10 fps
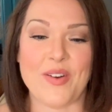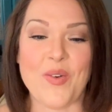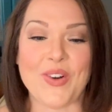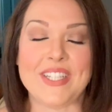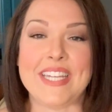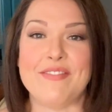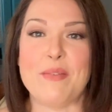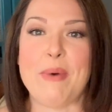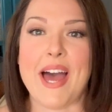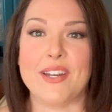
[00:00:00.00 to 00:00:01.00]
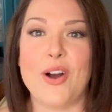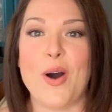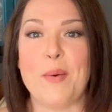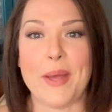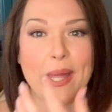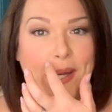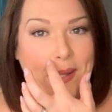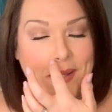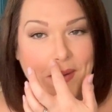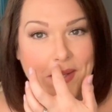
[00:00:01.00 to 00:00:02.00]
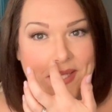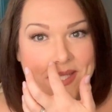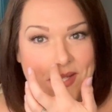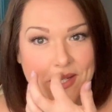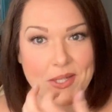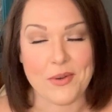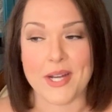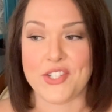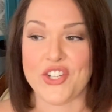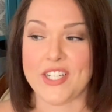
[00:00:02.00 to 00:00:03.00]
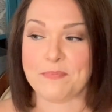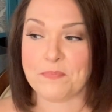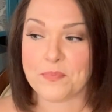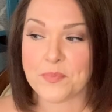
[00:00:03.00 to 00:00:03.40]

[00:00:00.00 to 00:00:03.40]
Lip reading: or leave a bad comment? Oh, that's such a good question.